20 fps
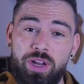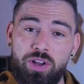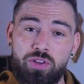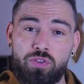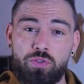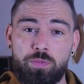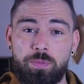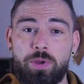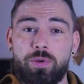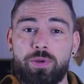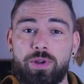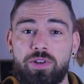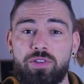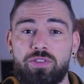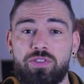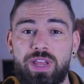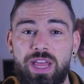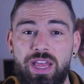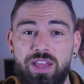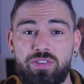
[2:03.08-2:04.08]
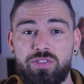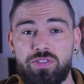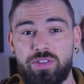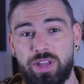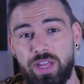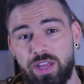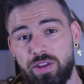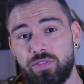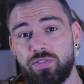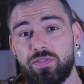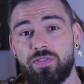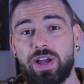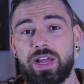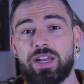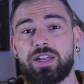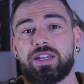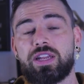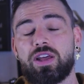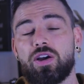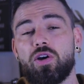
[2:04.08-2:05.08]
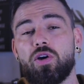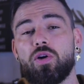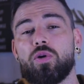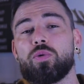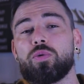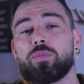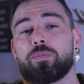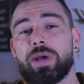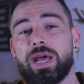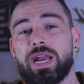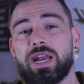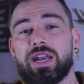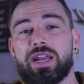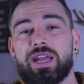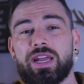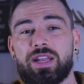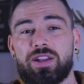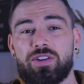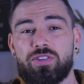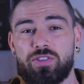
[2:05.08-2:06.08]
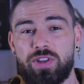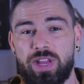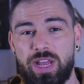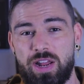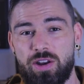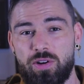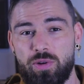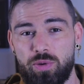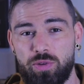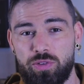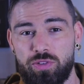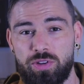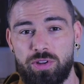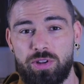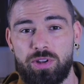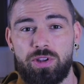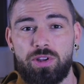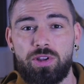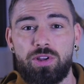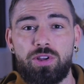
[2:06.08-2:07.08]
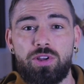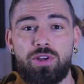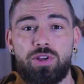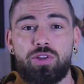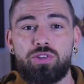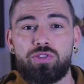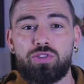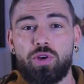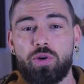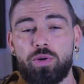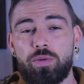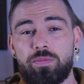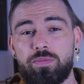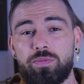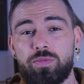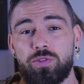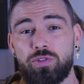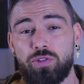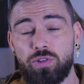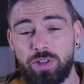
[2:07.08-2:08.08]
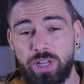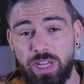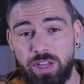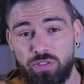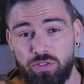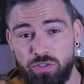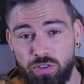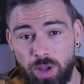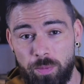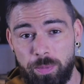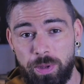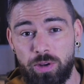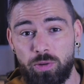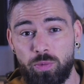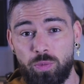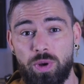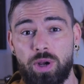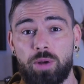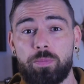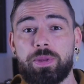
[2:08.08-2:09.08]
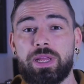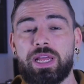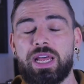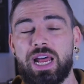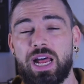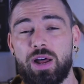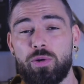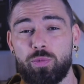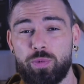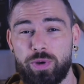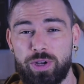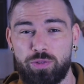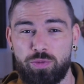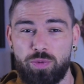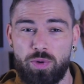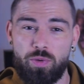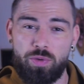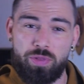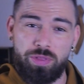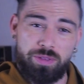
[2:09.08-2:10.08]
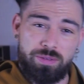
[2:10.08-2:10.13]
experience as they fight their own battle against hair loss. So today's topic will be hair regrowth.